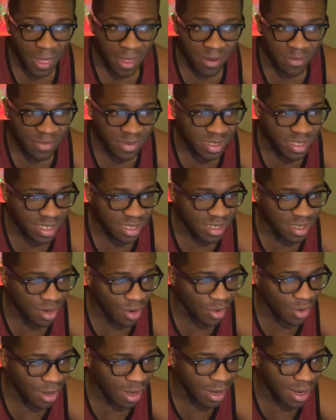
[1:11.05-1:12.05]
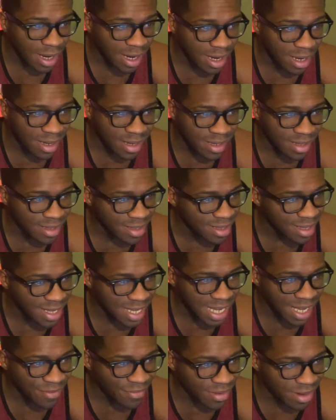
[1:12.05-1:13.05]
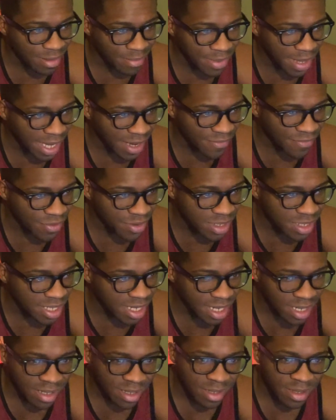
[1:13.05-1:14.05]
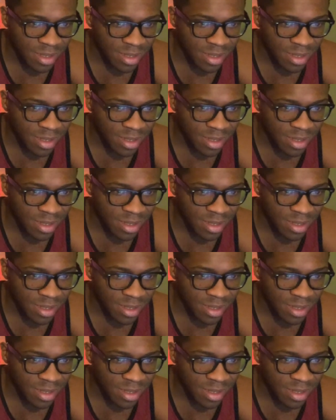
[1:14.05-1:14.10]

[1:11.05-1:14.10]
Let me just, hold on, I, I gotta run it back for a second.